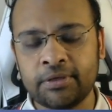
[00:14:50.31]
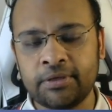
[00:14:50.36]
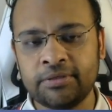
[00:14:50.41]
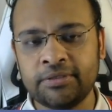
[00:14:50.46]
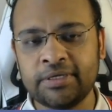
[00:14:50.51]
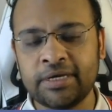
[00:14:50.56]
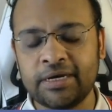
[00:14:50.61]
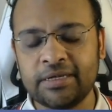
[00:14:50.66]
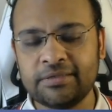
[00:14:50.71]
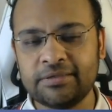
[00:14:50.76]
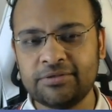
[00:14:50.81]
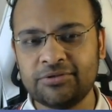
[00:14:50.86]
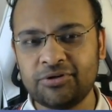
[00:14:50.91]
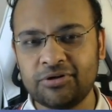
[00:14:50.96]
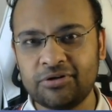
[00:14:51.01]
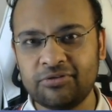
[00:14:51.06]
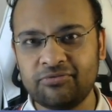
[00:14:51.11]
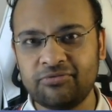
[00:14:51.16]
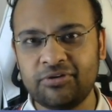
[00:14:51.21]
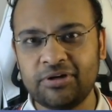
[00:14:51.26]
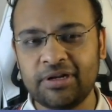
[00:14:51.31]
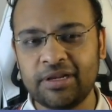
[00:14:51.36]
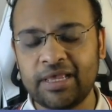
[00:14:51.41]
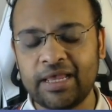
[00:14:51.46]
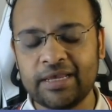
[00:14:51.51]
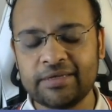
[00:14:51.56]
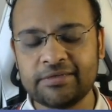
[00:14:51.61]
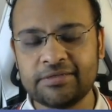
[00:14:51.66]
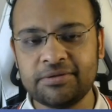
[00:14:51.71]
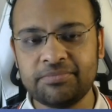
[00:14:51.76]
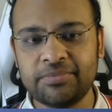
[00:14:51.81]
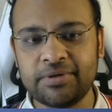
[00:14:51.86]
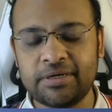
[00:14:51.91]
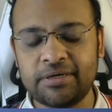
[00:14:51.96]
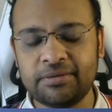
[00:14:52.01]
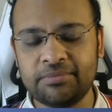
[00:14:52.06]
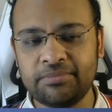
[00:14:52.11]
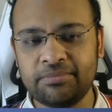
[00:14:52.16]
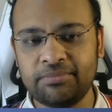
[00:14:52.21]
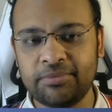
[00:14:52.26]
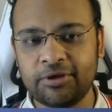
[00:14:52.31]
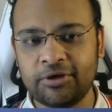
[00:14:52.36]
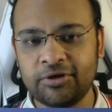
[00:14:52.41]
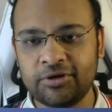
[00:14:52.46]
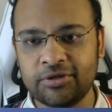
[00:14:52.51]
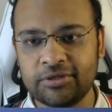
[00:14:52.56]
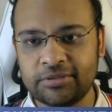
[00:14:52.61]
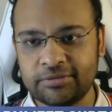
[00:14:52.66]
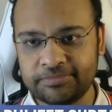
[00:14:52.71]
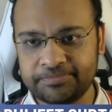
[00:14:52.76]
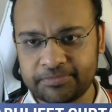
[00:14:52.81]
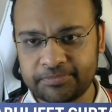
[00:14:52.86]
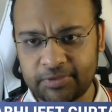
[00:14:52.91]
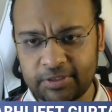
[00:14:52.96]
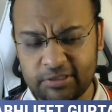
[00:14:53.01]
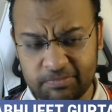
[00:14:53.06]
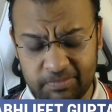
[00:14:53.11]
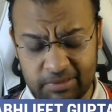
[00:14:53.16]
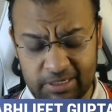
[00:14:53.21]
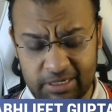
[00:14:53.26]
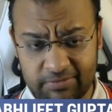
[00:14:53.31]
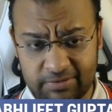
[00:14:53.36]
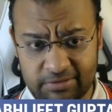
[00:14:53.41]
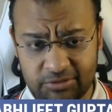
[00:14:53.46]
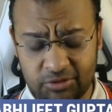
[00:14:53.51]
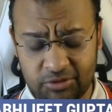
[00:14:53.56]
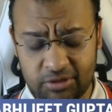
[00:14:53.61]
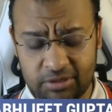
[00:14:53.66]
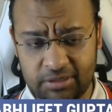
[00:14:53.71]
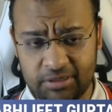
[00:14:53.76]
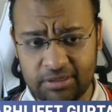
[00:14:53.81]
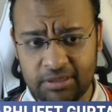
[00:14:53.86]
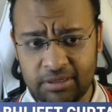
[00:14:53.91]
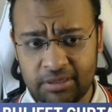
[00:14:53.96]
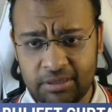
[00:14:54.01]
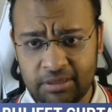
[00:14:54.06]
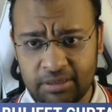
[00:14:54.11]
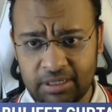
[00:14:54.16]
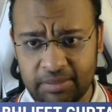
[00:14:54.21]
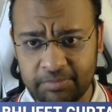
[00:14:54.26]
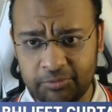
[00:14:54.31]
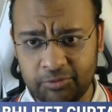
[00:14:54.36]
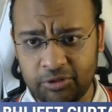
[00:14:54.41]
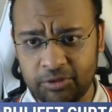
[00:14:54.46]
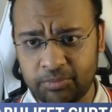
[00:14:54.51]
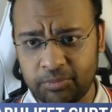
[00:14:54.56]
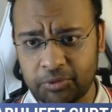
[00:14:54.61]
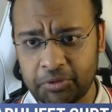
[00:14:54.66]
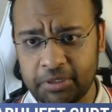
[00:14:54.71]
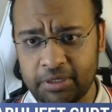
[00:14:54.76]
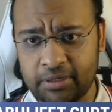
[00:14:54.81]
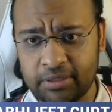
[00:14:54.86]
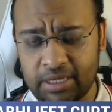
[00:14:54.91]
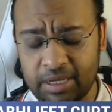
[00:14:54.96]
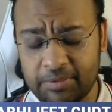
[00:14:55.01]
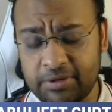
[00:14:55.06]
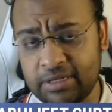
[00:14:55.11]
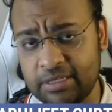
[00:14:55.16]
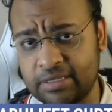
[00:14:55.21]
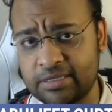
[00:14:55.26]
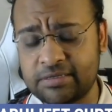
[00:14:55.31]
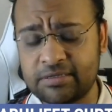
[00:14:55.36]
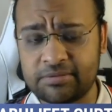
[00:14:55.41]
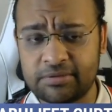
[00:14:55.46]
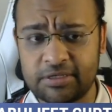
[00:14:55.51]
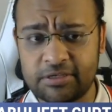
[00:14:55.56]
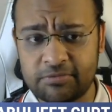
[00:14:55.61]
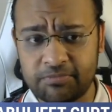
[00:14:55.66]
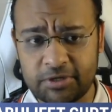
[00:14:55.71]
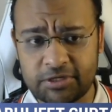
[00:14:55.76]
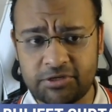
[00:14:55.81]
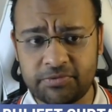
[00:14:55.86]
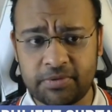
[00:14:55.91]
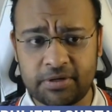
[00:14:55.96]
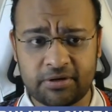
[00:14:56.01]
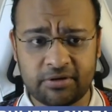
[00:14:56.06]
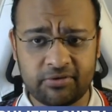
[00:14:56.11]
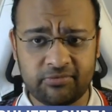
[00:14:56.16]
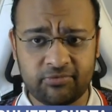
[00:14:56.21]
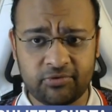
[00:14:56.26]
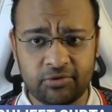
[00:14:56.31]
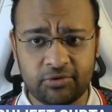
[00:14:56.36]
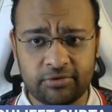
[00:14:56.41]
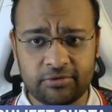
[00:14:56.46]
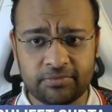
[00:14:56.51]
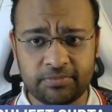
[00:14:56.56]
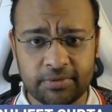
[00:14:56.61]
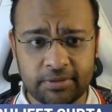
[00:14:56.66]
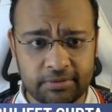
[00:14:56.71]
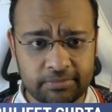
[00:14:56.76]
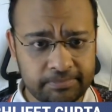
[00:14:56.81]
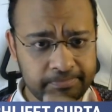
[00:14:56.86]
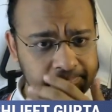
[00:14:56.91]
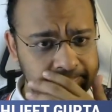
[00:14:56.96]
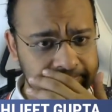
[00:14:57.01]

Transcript: Jan sort of relaxed a bit because his play was not up to the point. I mean, he's much better, of course, but